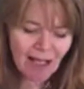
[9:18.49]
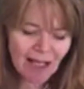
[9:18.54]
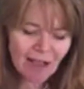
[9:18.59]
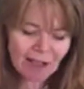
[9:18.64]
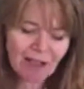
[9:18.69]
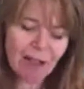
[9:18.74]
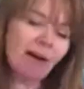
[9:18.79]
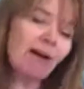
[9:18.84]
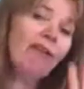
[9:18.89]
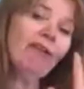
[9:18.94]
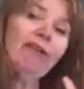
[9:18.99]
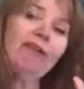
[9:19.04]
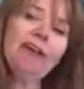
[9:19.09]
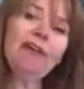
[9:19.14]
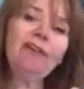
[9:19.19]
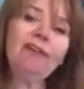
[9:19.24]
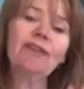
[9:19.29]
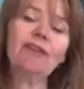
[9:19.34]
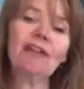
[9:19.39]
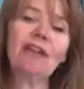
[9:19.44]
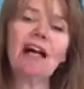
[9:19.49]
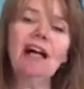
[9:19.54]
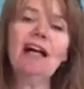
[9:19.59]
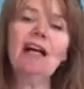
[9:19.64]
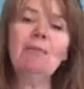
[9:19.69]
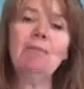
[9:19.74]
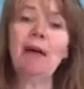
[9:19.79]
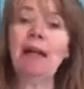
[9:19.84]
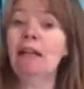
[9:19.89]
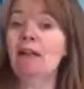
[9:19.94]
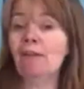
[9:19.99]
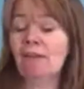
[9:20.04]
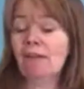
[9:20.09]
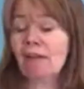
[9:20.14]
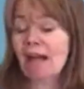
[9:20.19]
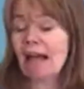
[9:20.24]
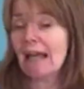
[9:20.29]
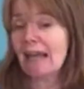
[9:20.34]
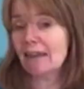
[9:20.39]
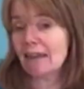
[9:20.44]
So the fifth benefit,
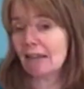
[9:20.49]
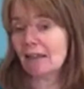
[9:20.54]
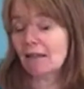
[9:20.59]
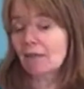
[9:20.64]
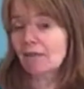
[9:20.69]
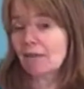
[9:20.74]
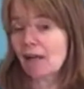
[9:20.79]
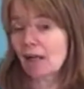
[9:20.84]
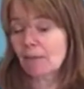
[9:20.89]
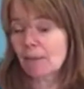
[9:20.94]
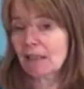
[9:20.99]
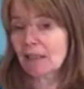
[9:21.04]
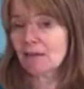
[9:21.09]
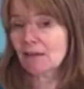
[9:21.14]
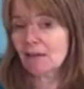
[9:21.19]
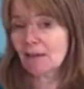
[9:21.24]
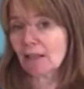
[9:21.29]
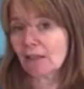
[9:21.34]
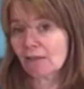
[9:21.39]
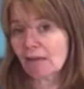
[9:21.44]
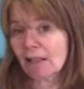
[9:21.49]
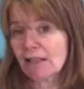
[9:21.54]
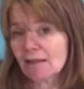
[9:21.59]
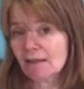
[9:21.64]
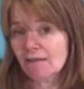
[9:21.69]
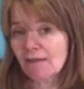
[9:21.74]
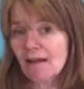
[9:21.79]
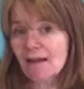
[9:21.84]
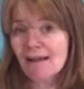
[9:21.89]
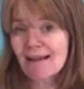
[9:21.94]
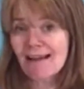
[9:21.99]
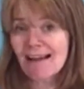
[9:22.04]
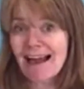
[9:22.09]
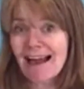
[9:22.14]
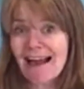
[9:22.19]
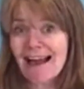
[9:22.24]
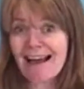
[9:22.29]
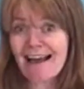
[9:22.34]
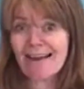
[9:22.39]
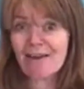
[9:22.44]
I think, of coming to a creative
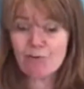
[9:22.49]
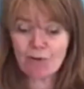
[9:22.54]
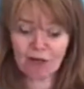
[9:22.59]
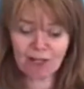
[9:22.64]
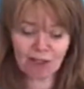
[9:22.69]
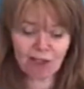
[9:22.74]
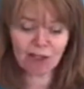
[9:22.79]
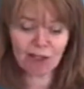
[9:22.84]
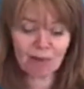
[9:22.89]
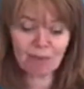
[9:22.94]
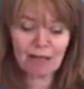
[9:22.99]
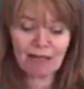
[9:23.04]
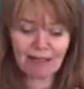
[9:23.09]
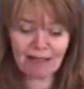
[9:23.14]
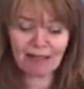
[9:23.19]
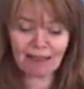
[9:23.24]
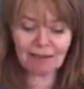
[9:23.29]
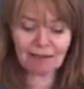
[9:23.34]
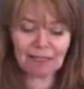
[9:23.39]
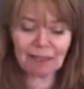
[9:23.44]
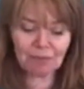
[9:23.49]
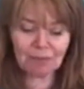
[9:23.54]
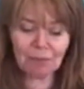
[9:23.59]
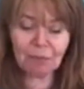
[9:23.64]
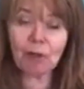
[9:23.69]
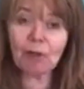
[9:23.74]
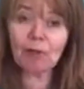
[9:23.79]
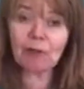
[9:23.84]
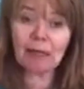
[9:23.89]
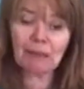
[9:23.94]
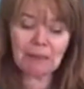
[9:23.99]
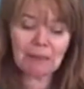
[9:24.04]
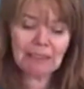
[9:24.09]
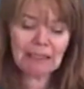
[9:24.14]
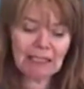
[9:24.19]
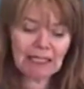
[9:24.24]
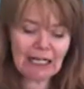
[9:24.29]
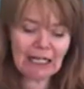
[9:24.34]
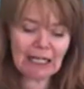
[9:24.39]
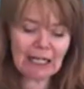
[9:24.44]
workshop and program
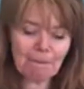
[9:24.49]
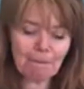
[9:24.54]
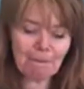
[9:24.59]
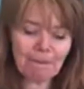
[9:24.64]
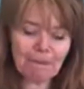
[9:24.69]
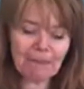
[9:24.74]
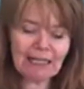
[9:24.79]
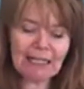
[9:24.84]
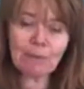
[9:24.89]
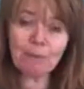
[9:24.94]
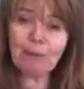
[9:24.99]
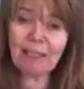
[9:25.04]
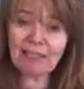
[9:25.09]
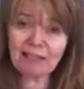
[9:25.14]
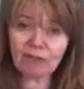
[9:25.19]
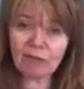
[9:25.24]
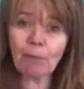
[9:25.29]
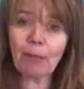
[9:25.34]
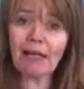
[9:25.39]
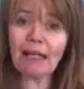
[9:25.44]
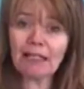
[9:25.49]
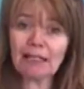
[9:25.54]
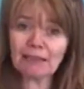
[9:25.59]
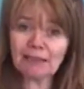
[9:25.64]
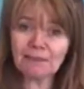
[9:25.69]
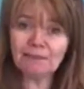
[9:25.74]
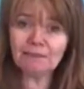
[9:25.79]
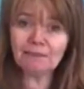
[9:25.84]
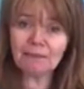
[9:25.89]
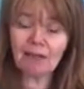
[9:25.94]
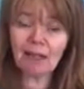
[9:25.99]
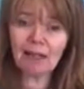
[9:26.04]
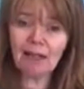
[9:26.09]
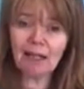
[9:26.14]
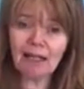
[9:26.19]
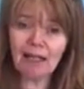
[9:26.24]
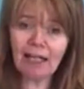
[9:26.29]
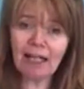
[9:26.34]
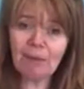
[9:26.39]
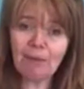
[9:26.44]
is peace of mind.
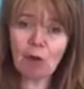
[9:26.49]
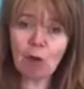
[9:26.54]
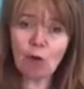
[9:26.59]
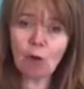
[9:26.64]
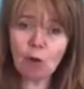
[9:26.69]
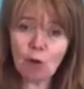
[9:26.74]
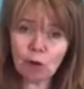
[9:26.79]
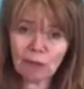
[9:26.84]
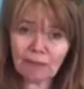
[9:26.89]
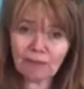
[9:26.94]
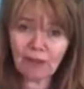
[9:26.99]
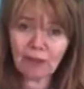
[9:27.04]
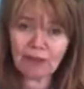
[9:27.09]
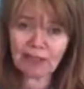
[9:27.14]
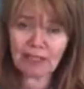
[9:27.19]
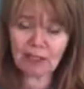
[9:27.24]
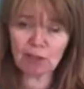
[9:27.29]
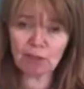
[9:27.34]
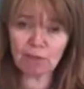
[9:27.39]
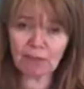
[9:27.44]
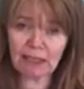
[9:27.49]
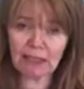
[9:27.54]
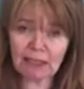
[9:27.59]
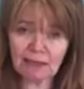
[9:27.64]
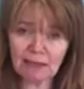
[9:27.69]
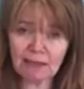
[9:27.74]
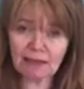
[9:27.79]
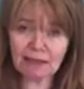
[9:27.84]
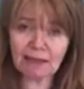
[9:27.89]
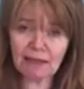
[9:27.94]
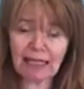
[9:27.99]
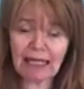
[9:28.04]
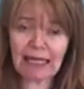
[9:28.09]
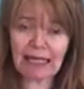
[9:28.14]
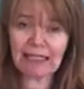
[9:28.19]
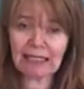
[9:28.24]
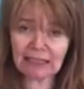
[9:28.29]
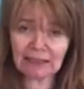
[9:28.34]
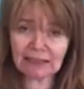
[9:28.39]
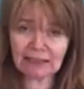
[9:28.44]
All of our session plans
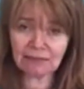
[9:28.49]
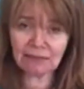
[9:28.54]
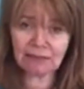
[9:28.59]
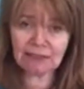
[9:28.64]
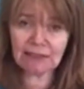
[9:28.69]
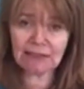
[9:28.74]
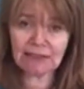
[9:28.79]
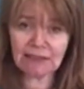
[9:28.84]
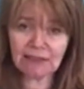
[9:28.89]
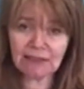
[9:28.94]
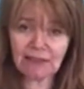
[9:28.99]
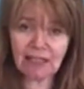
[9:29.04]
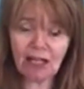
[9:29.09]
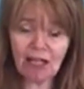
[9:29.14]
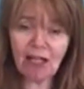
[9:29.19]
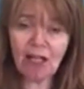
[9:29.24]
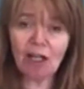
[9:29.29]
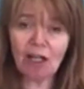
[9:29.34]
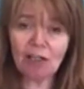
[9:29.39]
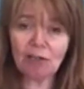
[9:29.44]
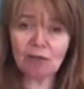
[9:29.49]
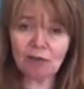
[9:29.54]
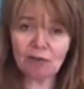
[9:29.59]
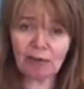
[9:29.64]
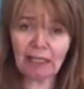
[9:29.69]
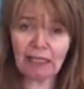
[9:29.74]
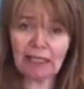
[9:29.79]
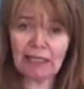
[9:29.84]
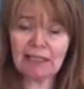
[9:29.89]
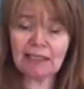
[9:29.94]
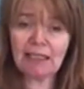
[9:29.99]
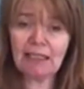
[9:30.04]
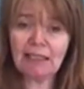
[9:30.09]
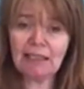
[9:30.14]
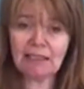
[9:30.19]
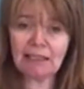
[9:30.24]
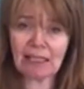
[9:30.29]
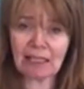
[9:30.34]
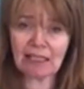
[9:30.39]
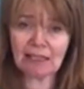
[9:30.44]
and activities are tried
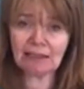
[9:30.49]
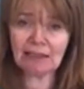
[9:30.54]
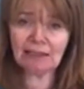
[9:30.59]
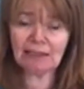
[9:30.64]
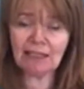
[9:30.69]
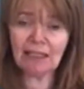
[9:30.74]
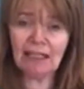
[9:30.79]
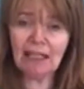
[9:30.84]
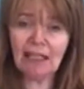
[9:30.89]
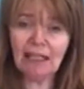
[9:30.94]
and tested.